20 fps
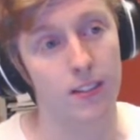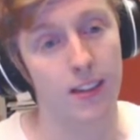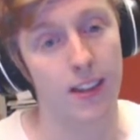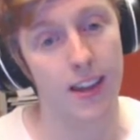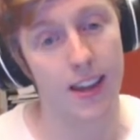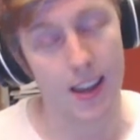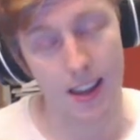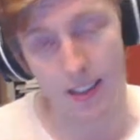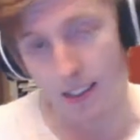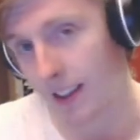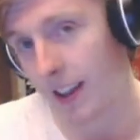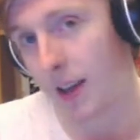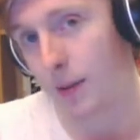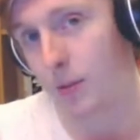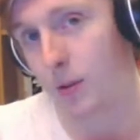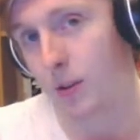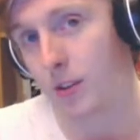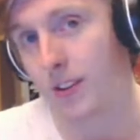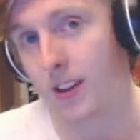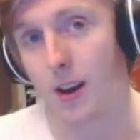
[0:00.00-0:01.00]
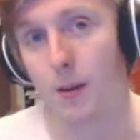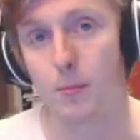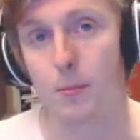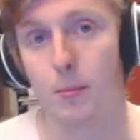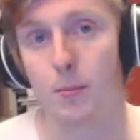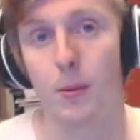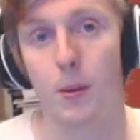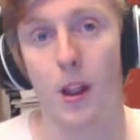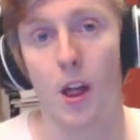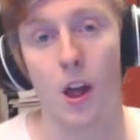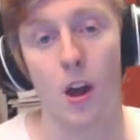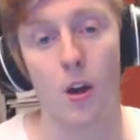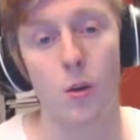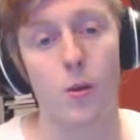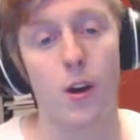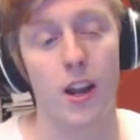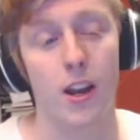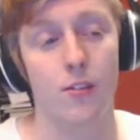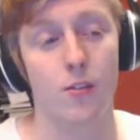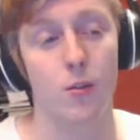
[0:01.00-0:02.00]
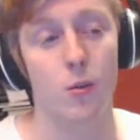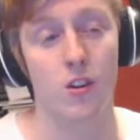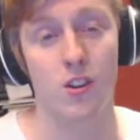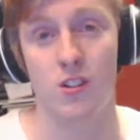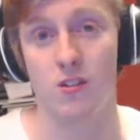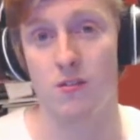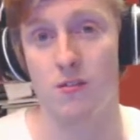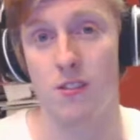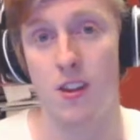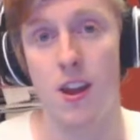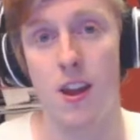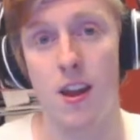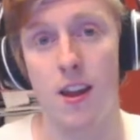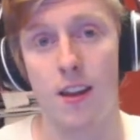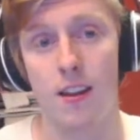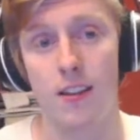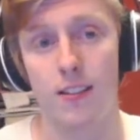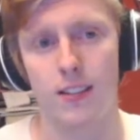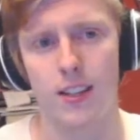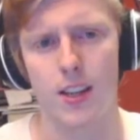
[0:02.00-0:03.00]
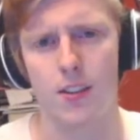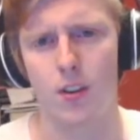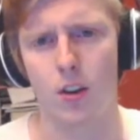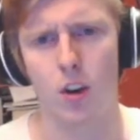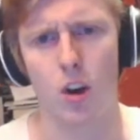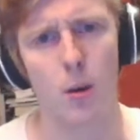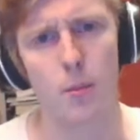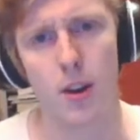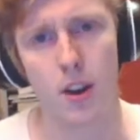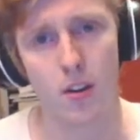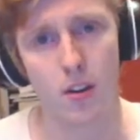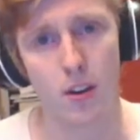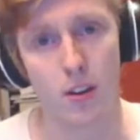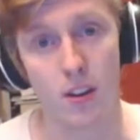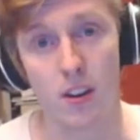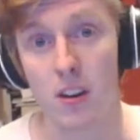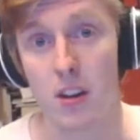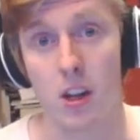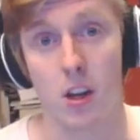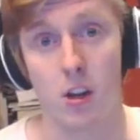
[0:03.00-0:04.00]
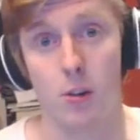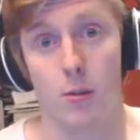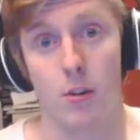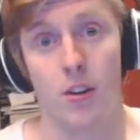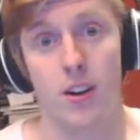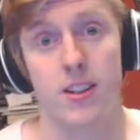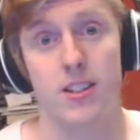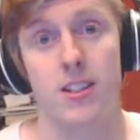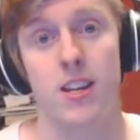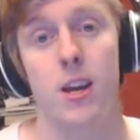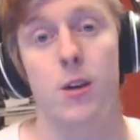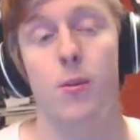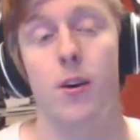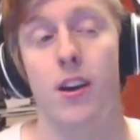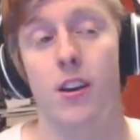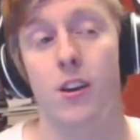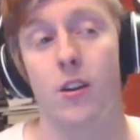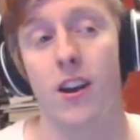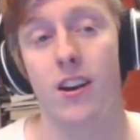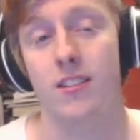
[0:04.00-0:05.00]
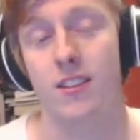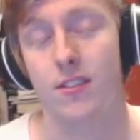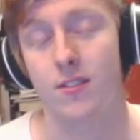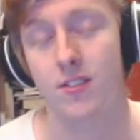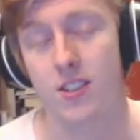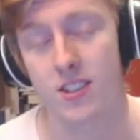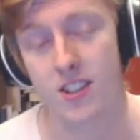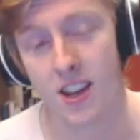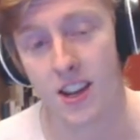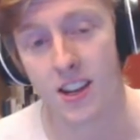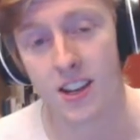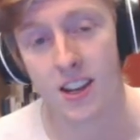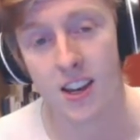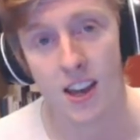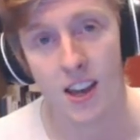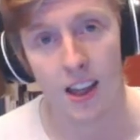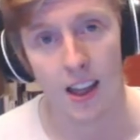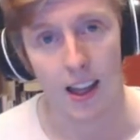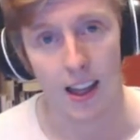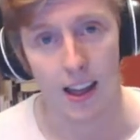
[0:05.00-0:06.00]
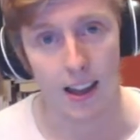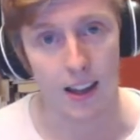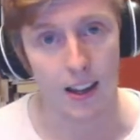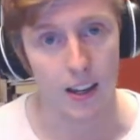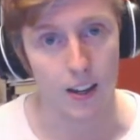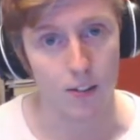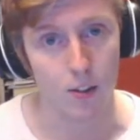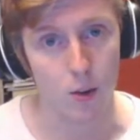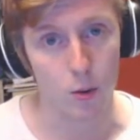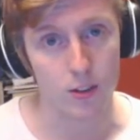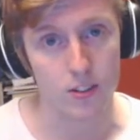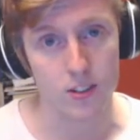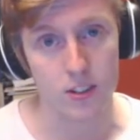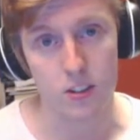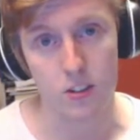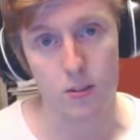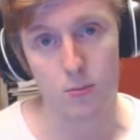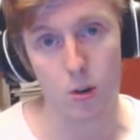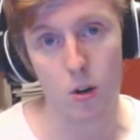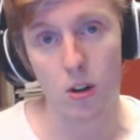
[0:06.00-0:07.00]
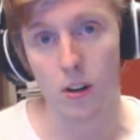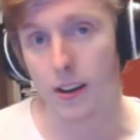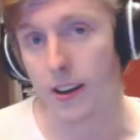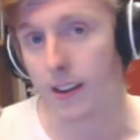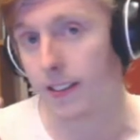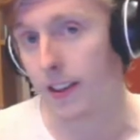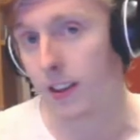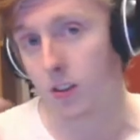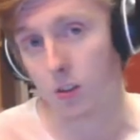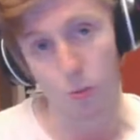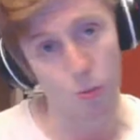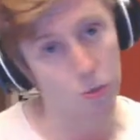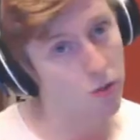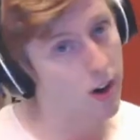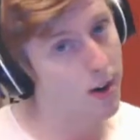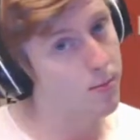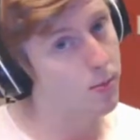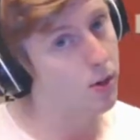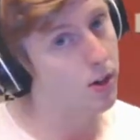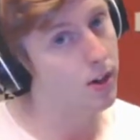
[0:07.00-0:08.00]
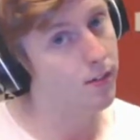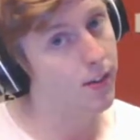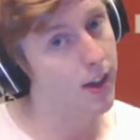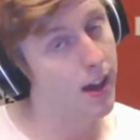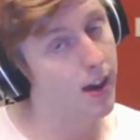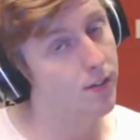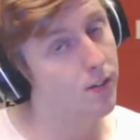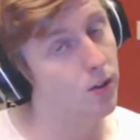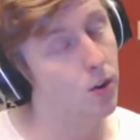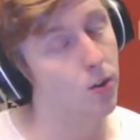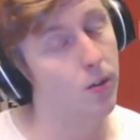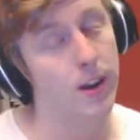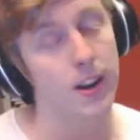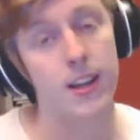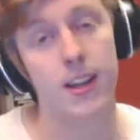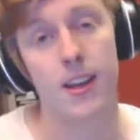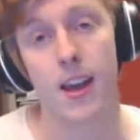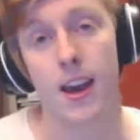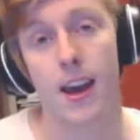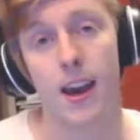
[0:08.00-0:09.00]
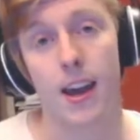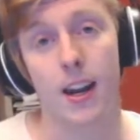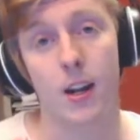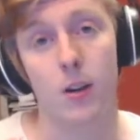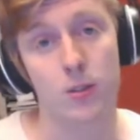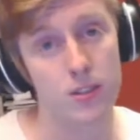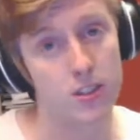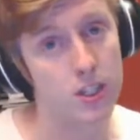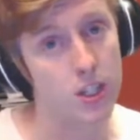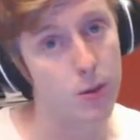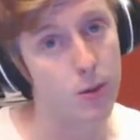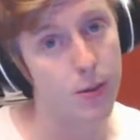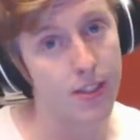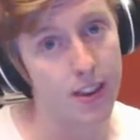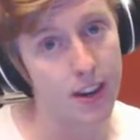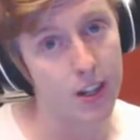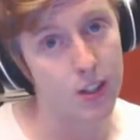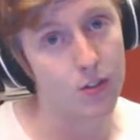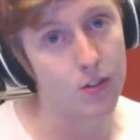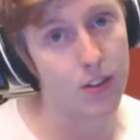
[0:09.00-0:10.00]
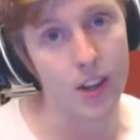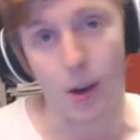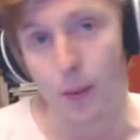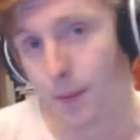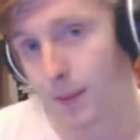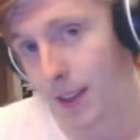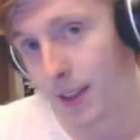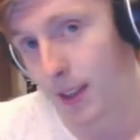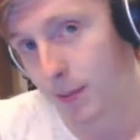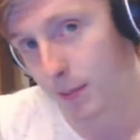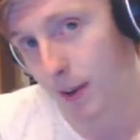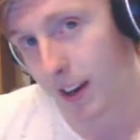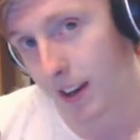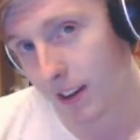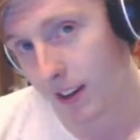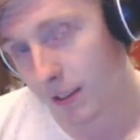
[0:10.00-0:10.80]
hit the like button down below, and if you want to leave a comment or anything, it would be great to hear what you guys have to say. And if you want to see some more, hit that subscribe button if you haven't already, and I will see you in the next video. Bye!